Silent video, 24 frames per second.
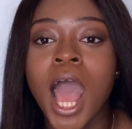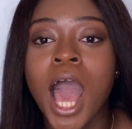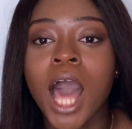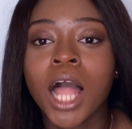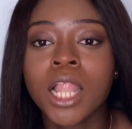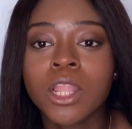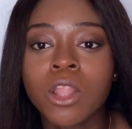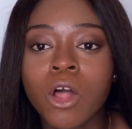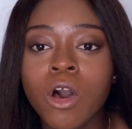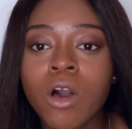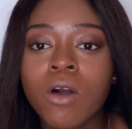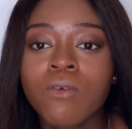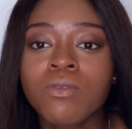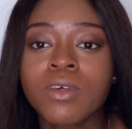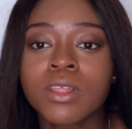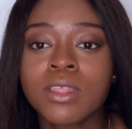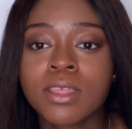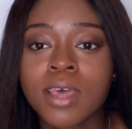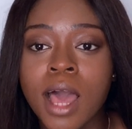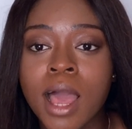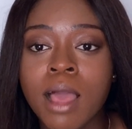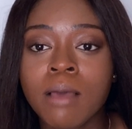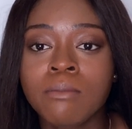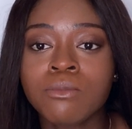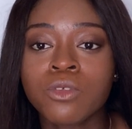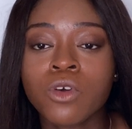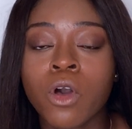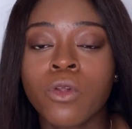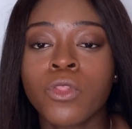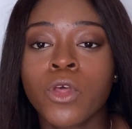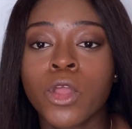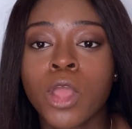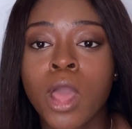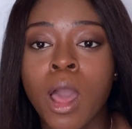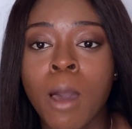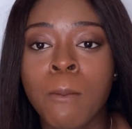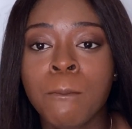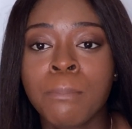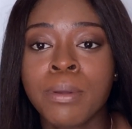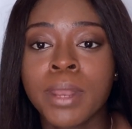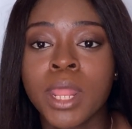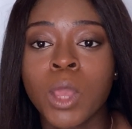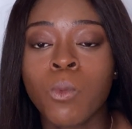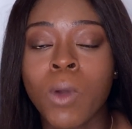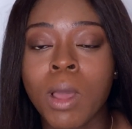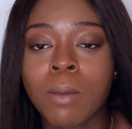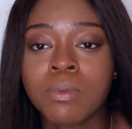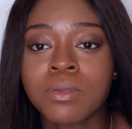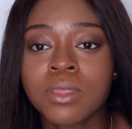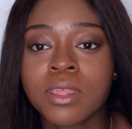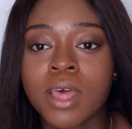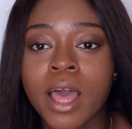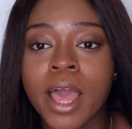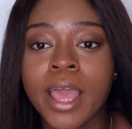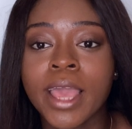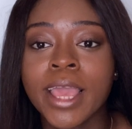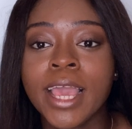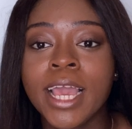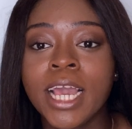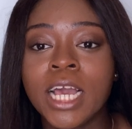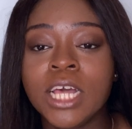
A lot of the times on the company website,